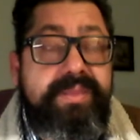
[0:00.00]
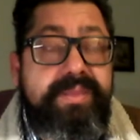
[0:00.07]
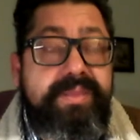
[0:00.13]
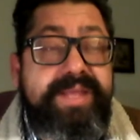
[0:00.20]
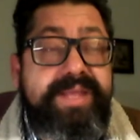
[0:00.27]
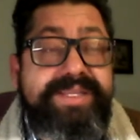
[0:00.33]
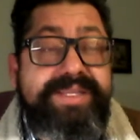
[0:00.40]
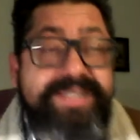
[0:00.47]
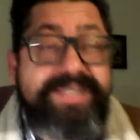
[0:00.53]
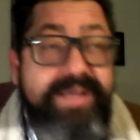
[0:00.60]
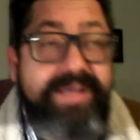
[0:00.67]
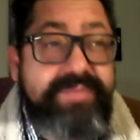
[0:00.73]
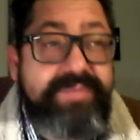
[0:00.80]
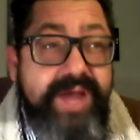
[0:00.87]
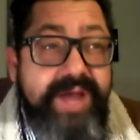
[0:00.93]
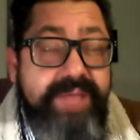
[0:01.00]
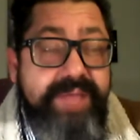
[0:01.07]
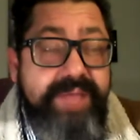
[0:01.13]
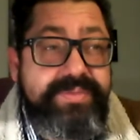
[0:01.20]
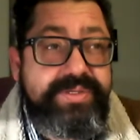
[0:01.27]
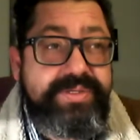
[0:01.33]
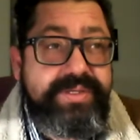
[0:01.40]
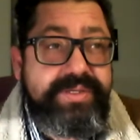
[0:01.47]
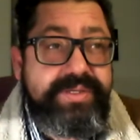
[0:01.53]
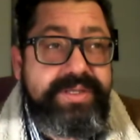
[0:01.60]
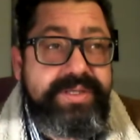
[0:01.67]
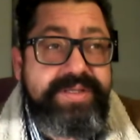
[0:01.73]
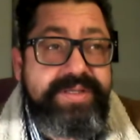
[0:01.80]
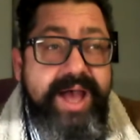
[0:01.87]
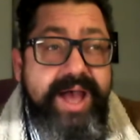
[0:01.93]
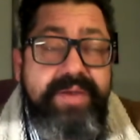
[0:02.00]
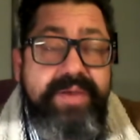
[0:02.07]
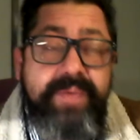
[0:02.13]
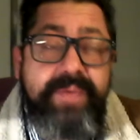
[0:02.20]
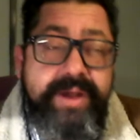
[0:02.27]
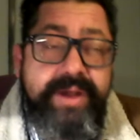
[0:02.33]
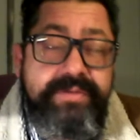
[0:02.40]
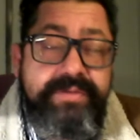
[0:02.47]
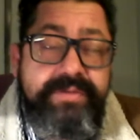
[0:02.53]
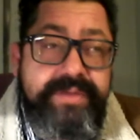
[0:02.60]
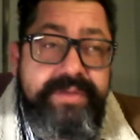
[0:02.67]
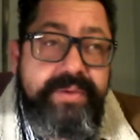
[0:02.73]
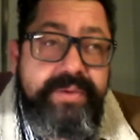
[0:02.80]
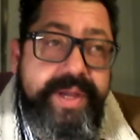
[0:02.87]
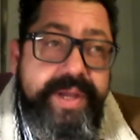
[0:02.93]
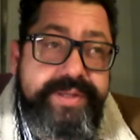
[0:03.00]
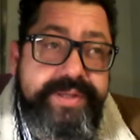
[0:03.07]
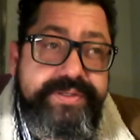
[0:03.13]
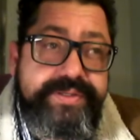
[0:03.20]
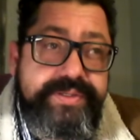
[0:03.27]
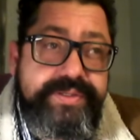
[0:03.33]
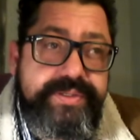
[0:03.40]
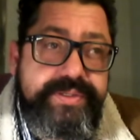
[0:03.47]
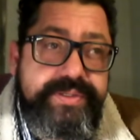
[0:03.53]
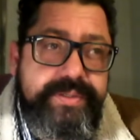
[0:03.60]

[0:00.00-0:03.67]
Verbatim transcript: that sometimes is unaware of the awareness,